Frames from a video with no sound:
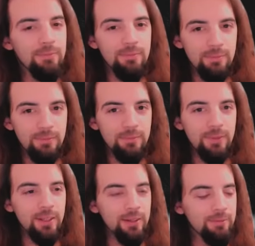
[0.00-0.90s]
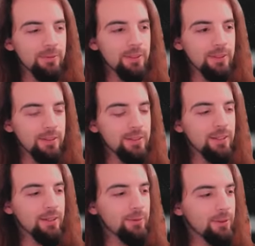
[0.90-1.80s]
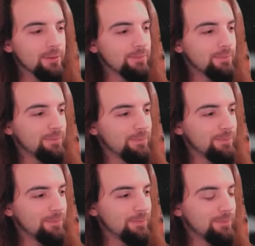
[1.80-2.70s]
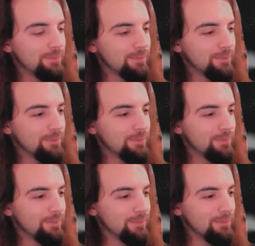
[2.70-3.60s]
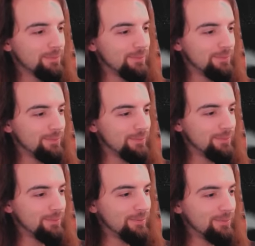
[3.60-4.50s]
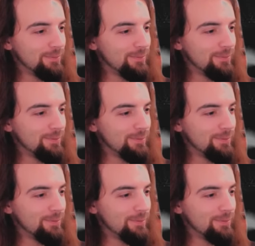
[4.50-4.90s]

(silent)